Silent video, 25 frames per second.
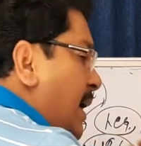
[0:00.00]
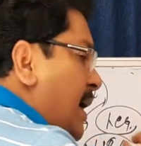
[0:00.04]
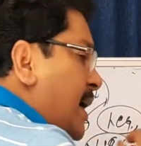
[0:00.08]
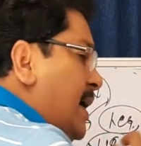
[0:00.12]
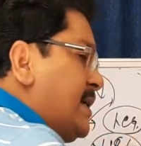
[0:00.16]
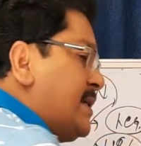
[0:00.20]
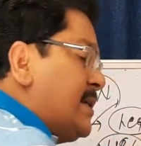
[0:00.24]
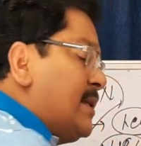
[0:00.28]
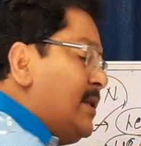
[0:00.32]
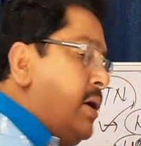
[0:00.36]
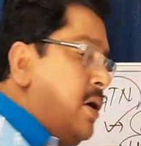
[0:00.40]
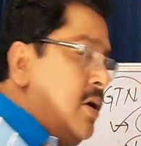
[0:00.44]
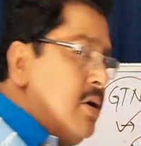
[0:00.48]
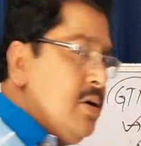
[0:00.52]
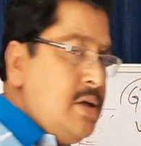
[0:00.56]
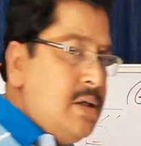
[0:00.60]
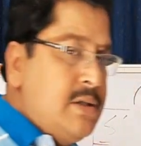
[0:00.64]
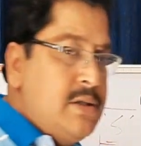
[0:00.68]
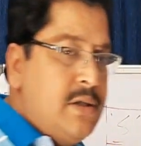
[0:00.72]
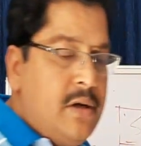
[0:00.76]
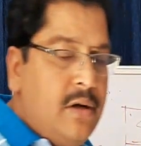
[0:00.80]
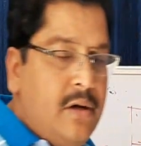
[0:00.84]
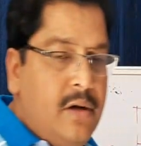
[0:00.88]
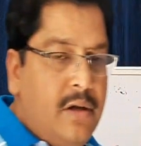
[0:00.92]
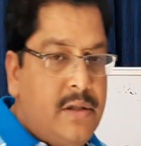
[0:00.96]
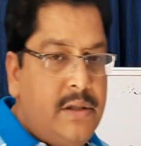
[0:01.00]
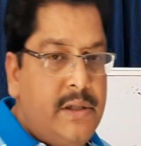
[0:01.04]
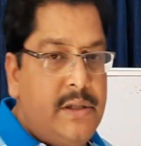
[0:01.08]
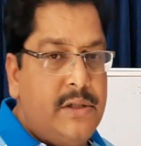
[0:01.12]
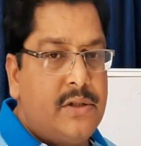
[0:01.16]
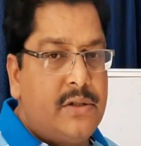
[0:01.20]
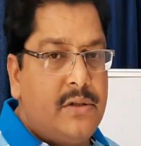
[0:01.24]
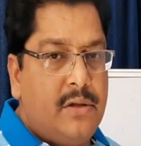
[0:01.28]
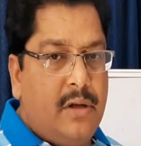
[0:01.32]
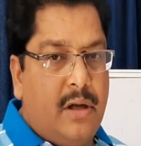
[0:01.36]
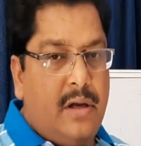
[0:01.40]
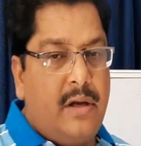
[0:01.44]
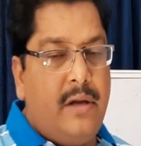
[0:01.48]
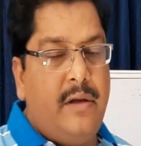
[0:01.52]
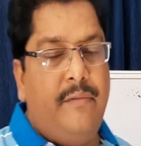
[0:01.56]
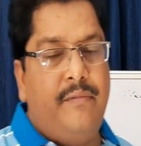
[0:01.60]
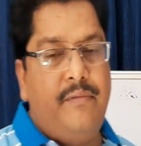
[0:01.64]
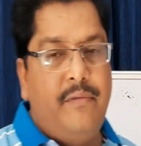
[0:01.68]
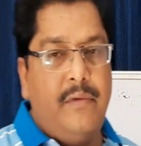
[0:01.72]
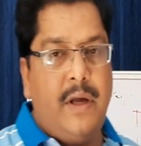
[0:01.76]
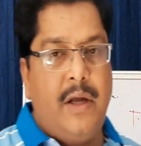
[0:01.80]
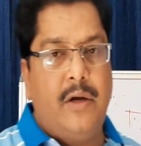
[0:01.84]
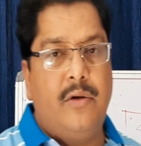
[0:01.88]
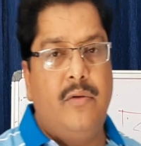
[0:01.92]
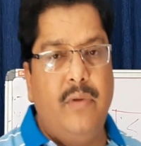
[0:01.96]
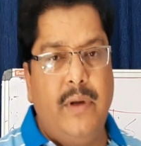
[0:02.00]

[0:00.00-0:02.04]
ask the ultrasonologist, or if we are